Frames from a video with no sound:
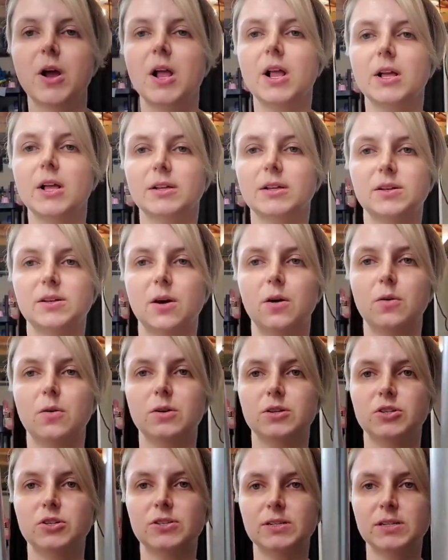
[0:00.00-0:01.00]
So
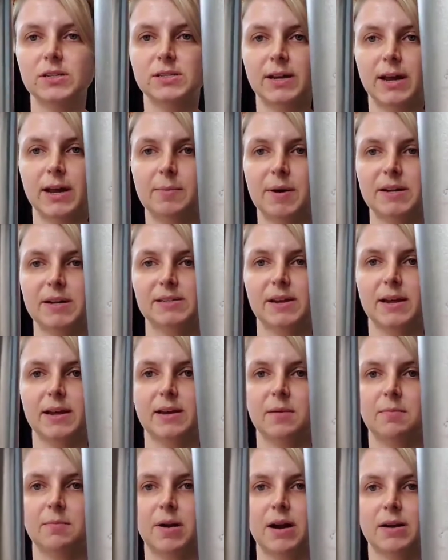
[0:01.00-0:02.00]
just a side-by-side
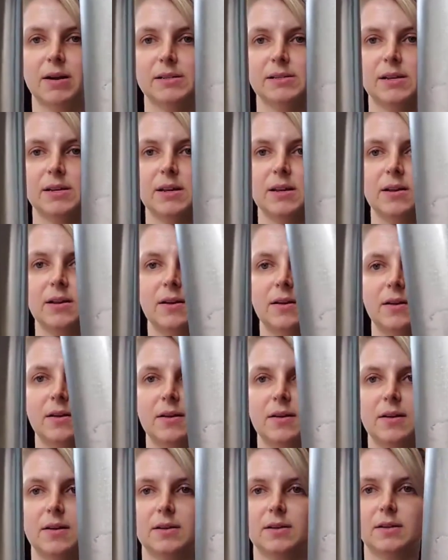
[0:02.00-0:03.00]
comparison,
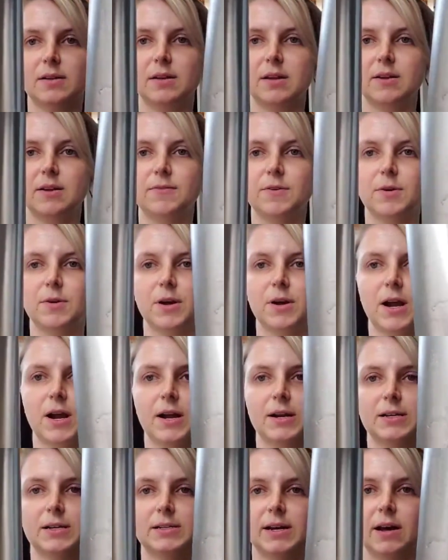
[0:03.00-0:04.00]
if you can
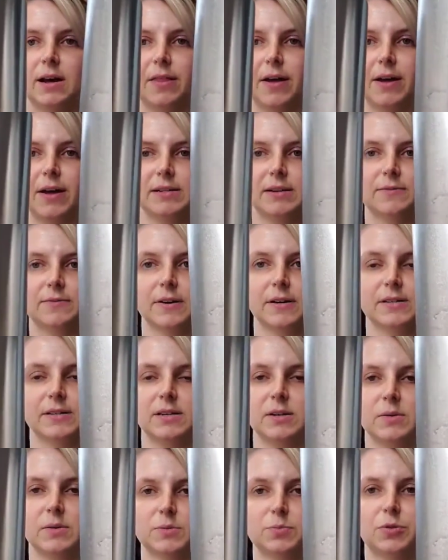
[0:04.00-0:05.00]
kind of tell that difference,
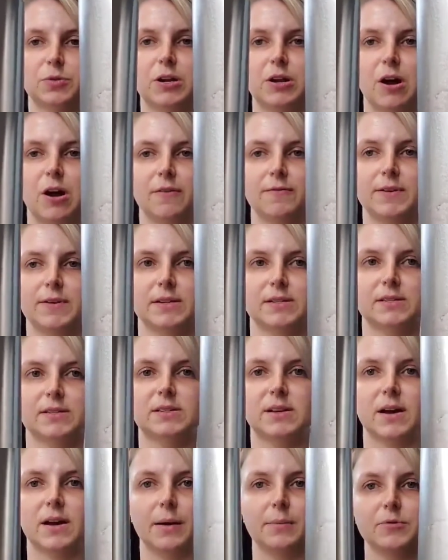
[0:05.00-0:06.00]
it's pretty obvious
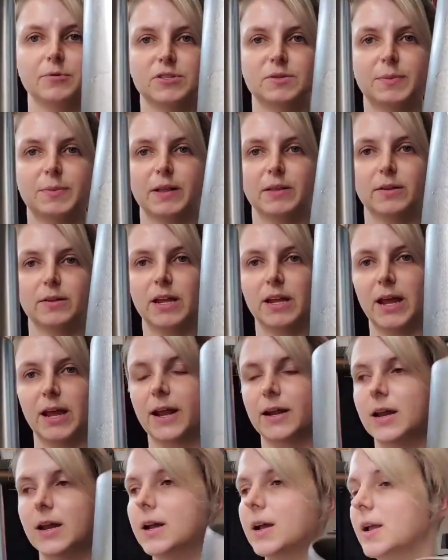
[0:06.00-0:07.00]
just by looking at
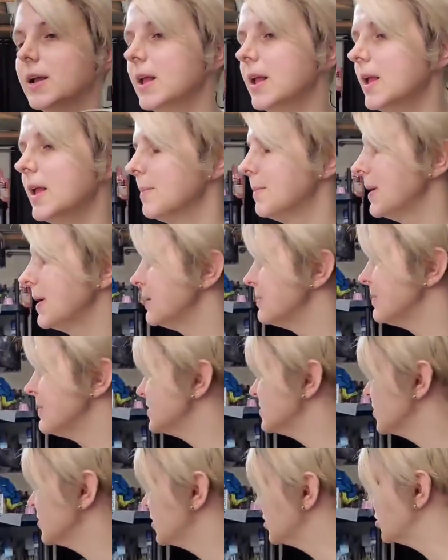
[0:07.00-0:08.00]
it. But I'm
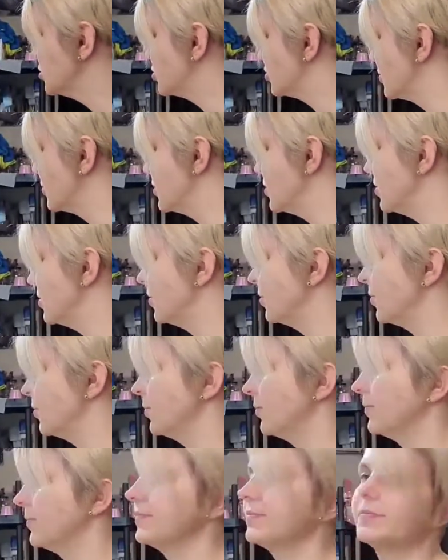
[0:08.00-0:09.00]
also going to show you
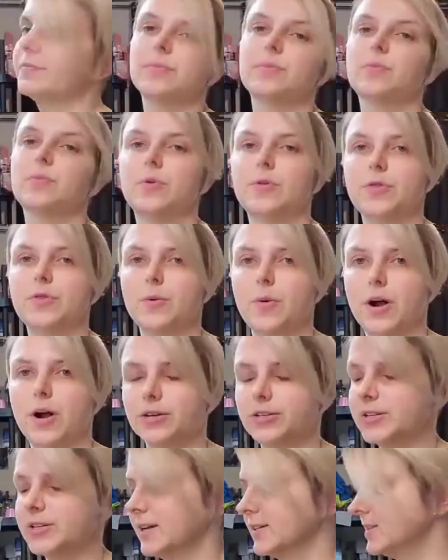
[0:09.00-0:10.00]
with the water
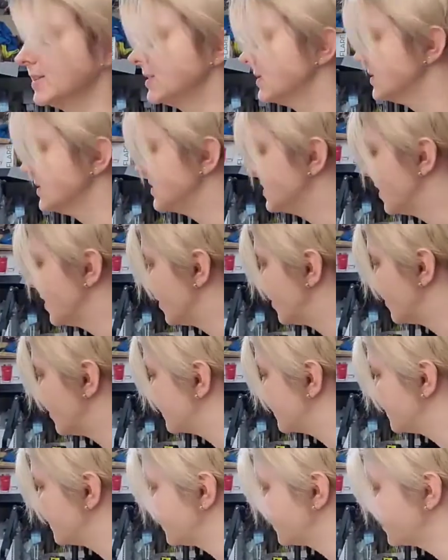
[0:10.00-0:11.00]
test. So
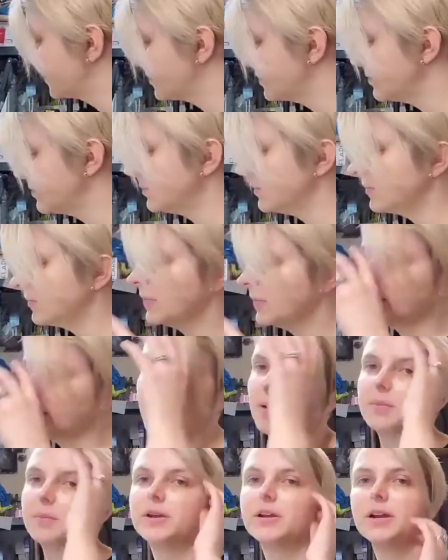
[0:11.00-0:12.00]

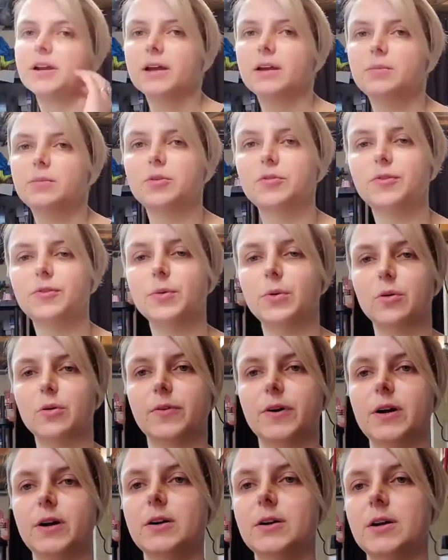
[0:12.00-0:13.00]
I'm going to kind of move you
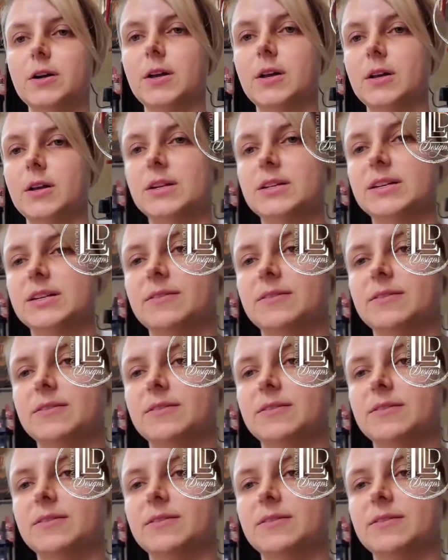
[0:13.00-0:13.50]
over to have a